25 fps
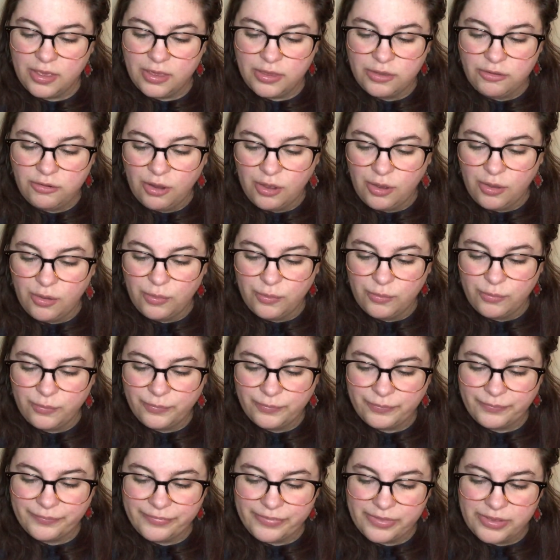You know,
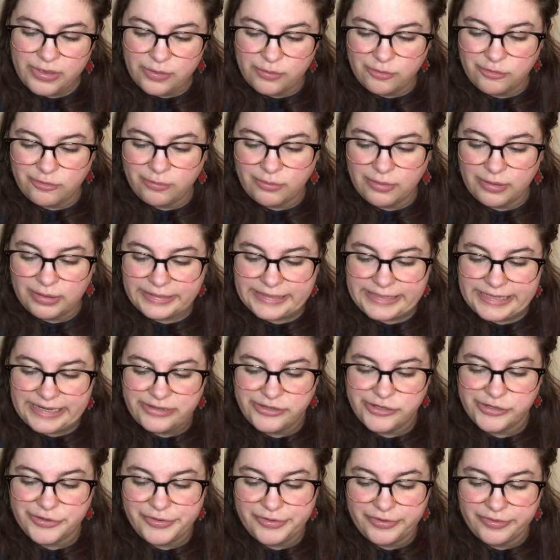the usual,
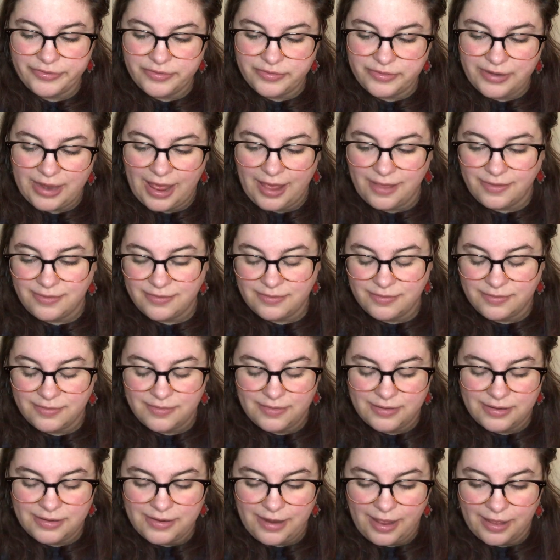teachers,
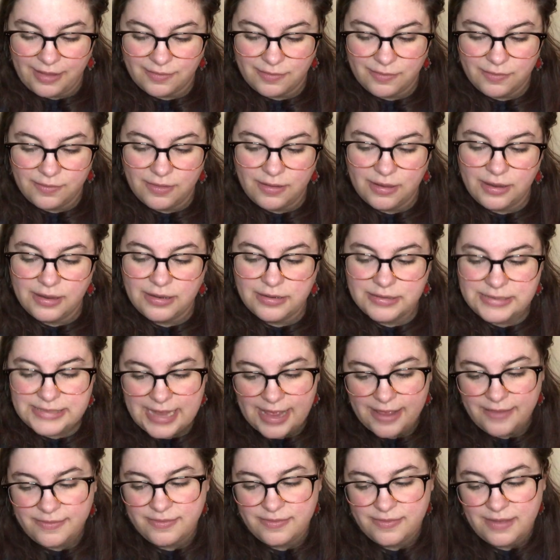desks, and tests,
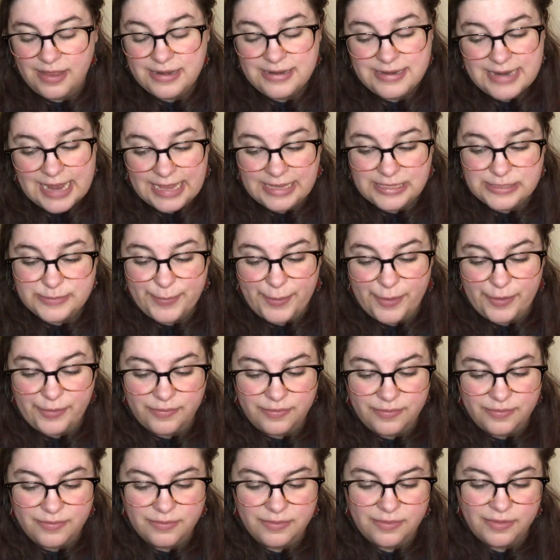tests and
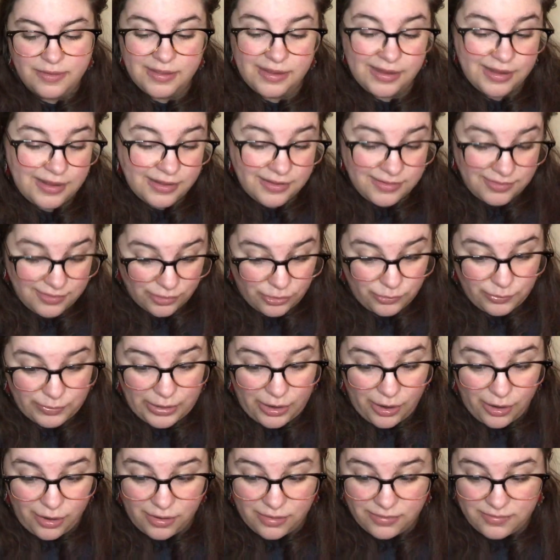textbooks. The
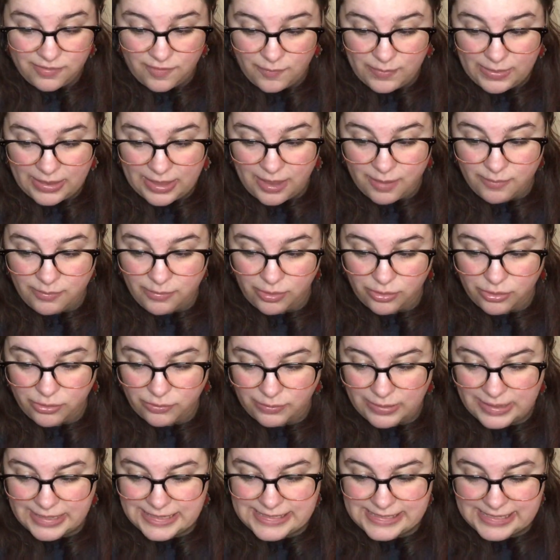three R's have become the
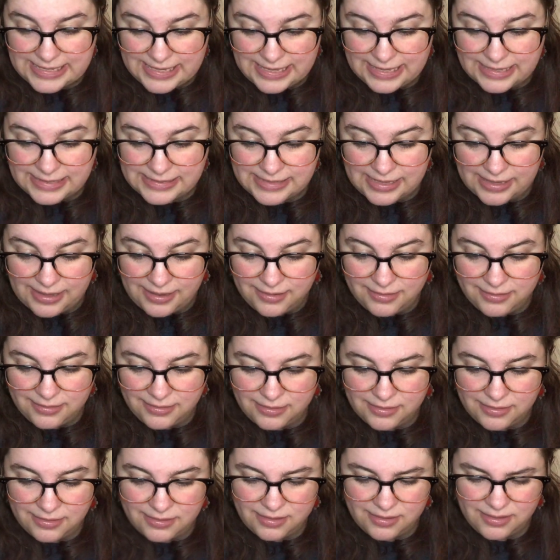three T's, huh?
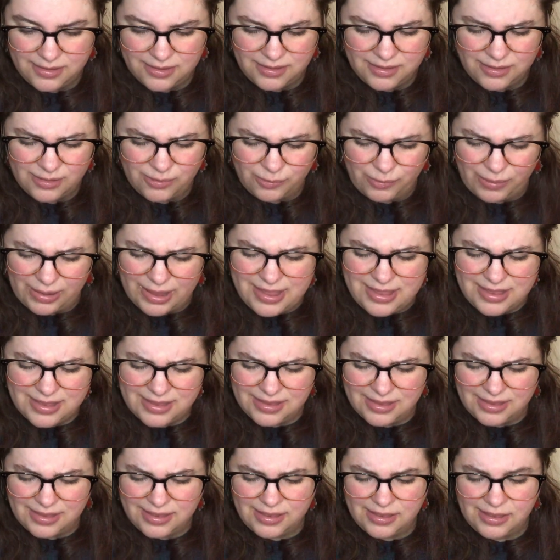What?
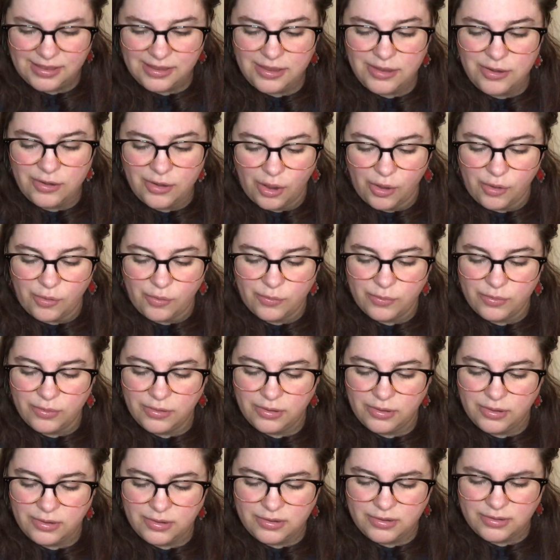You know,
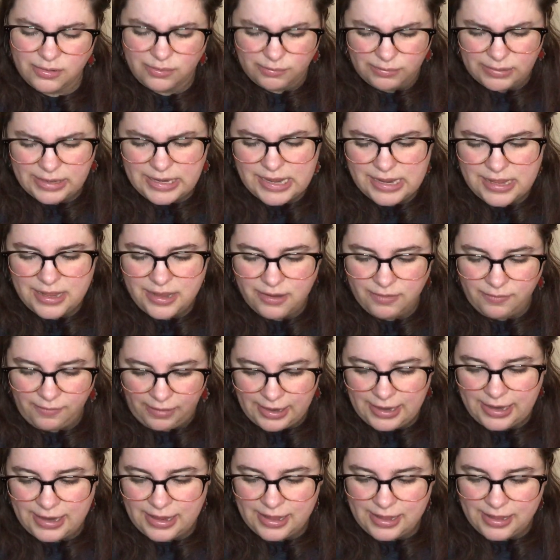reading,
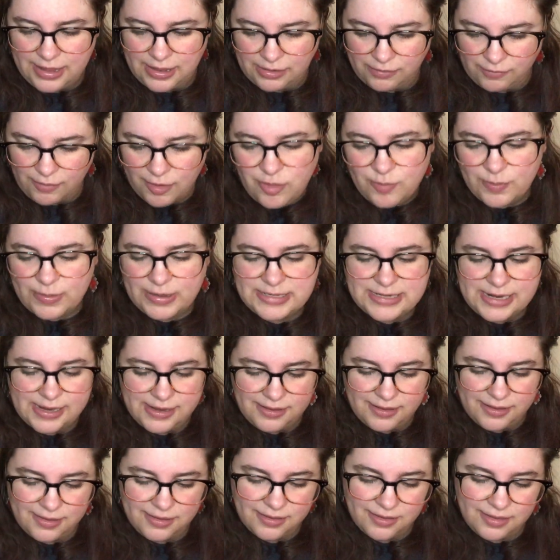writing, and
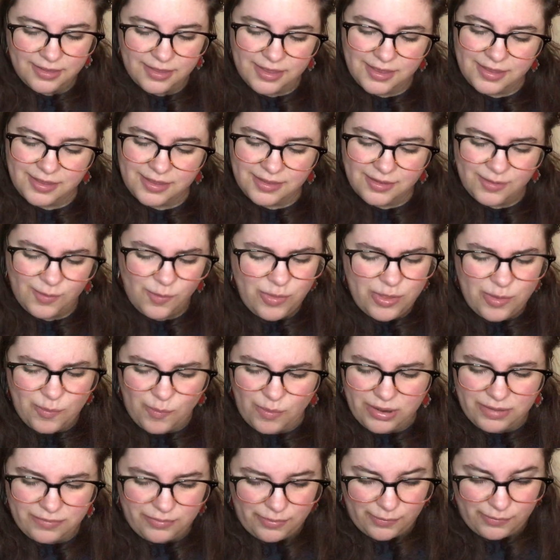arithmetic. Only
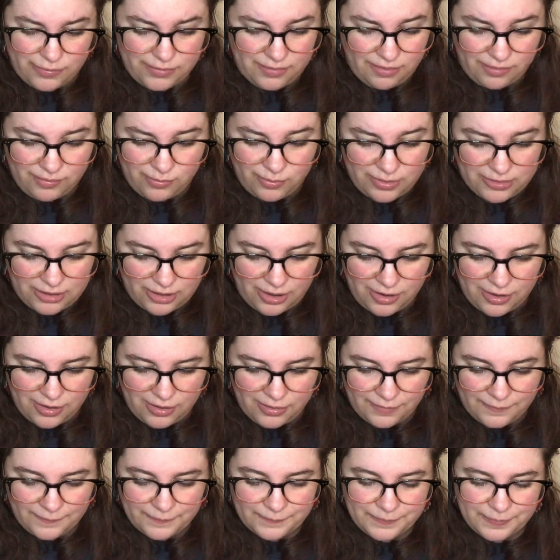one of those starts with an
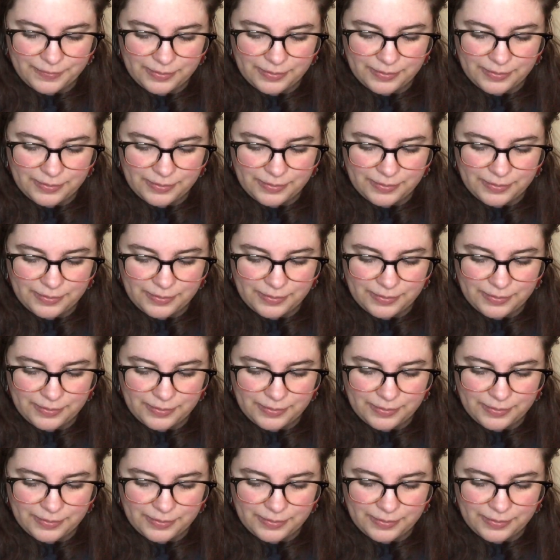R.